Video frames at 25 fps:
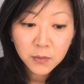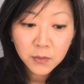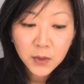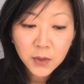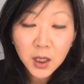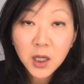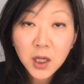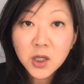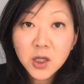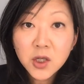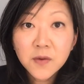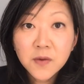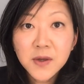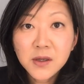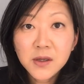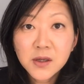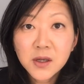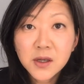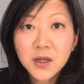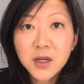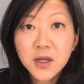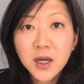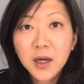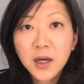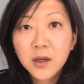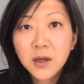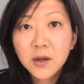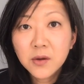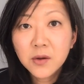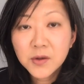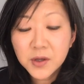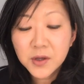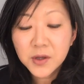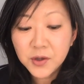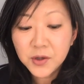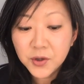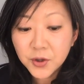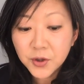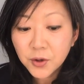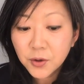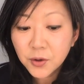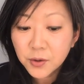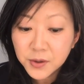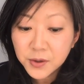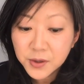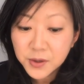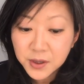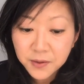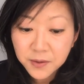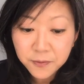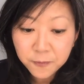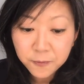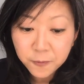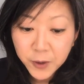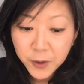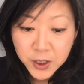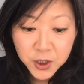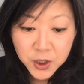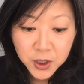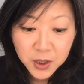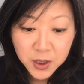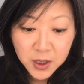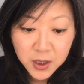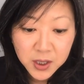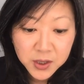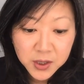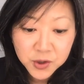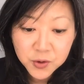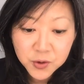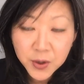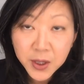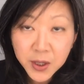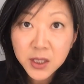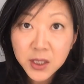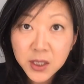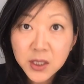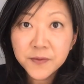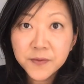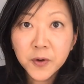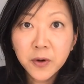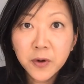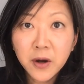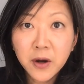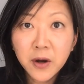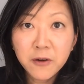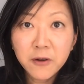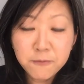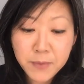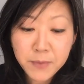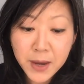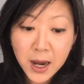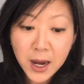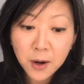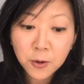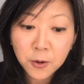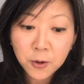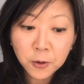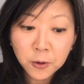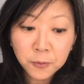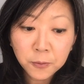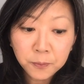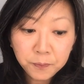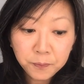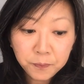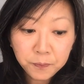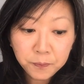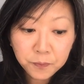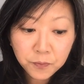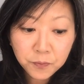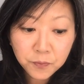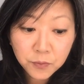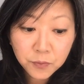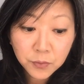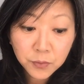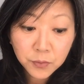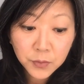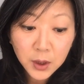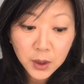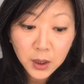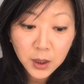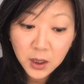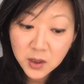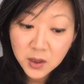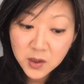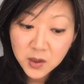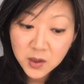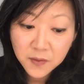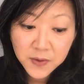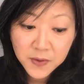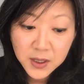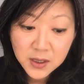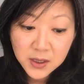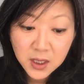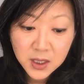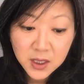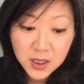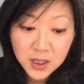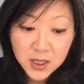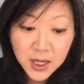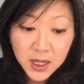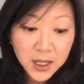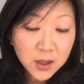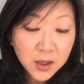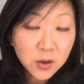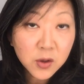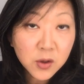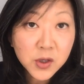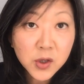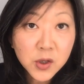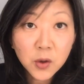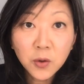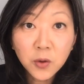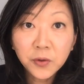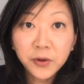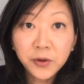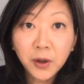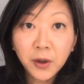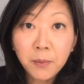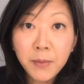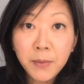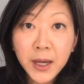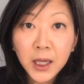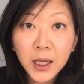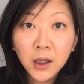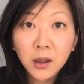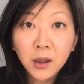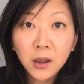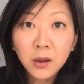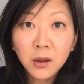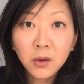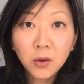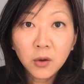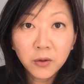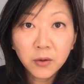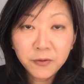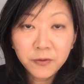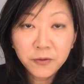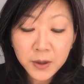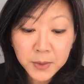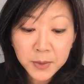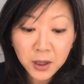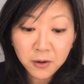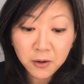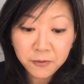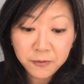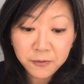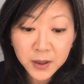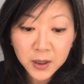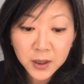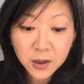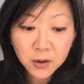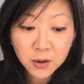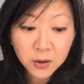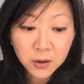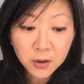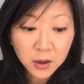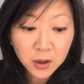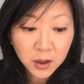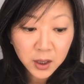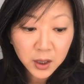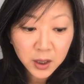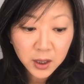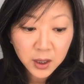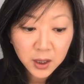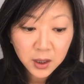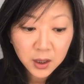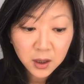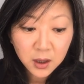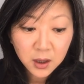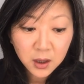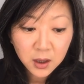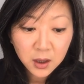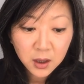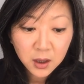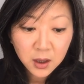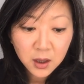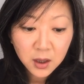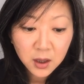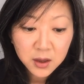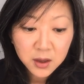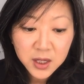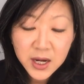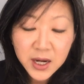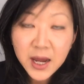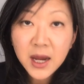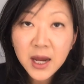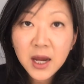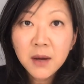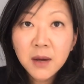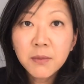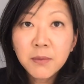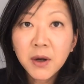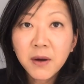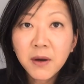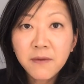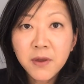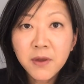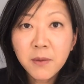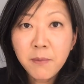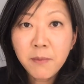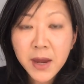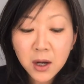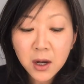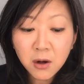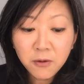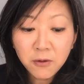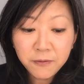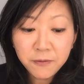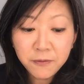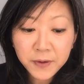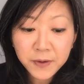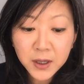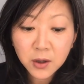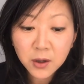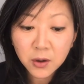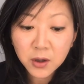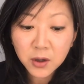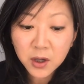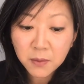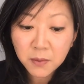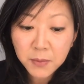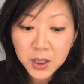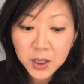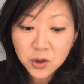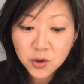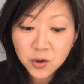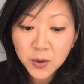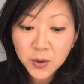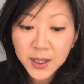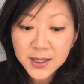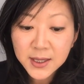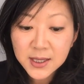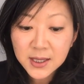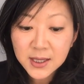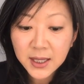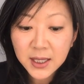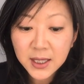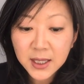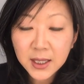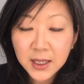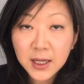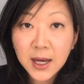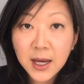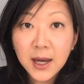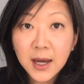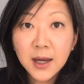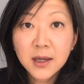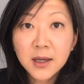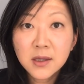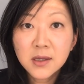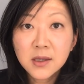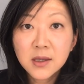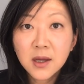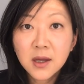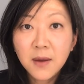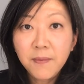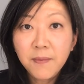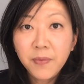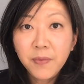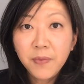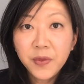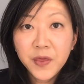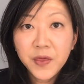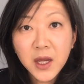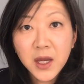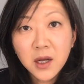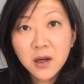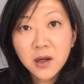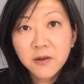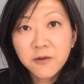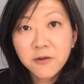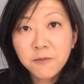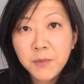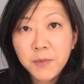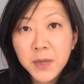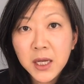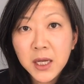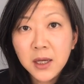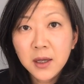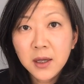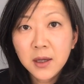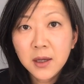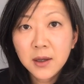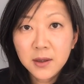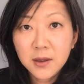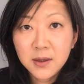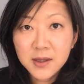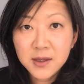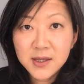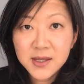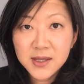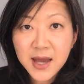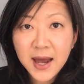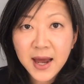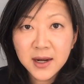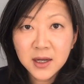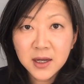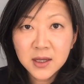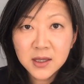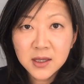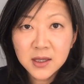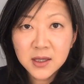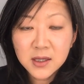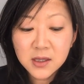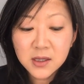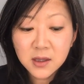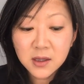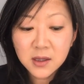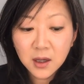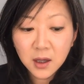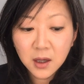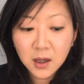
Each of these containers ensures the frictionless transfer of power. Each of these containers holds a male or female figure the name of the male figure can be translated as Think of Me in Sadness.